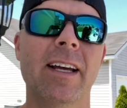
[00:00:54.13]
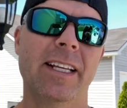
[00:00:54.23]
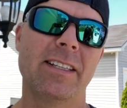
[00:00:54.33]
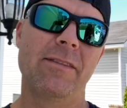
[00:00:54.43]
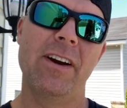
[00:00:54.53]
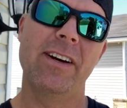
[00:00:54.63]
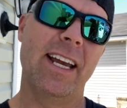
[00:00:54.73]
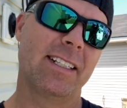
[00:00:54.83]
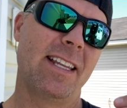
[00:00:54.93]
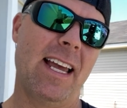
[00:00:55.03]
It's the very
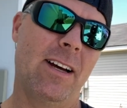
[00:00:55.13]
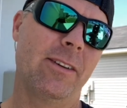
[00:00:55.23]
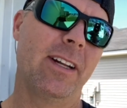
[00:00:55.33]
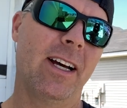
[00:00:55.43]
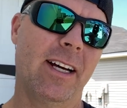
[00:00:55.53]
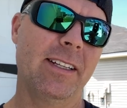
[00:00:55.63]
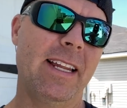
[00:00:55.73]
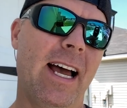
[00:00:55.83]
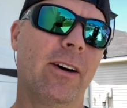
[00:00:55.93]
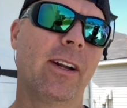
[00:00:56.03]
next town
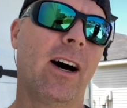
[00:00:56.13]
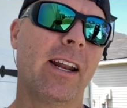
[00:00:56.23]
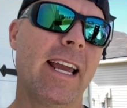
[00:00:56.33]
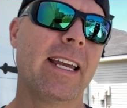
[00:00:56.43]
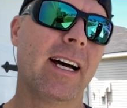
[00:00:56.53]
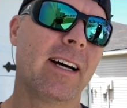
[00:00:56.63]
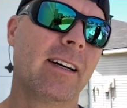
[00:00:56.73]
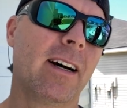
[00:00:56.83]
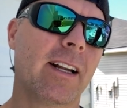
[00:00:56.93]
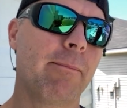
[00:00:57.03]
down on
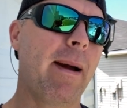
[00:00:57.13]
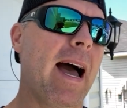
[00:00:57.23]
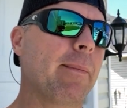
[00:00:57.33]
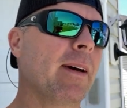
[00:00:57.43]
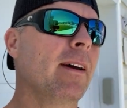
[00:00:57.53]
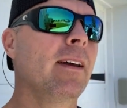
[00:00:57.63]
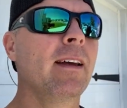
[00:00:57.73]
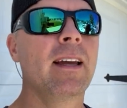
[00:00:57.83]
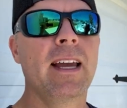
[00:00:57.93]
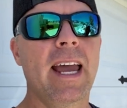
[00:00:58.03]
a map.
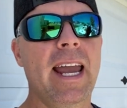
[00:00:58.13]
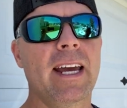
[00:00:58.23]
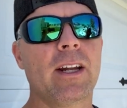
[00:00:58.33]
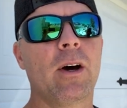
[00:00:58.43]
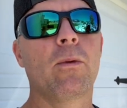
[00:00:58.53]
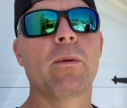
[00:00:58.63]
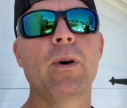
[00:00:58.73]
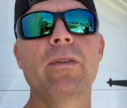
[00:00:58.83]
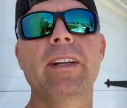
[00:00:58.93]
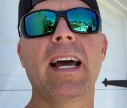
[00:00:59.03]
And we're
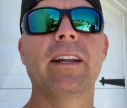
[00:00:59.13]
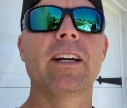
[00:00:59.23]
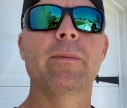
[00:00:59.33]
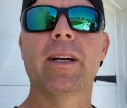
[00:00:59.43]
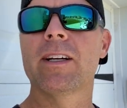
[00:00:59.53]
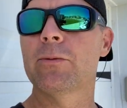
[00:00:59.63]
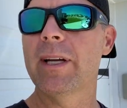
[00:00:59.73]
moving down there because